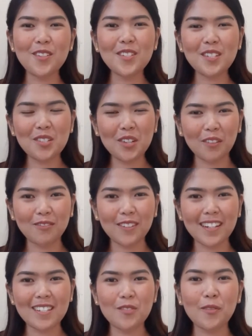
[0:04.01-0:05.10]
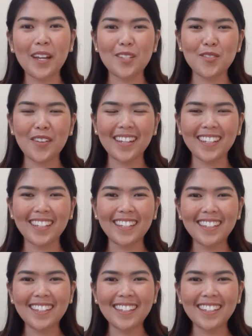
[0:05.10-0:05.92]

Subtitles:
Research Conference 2020.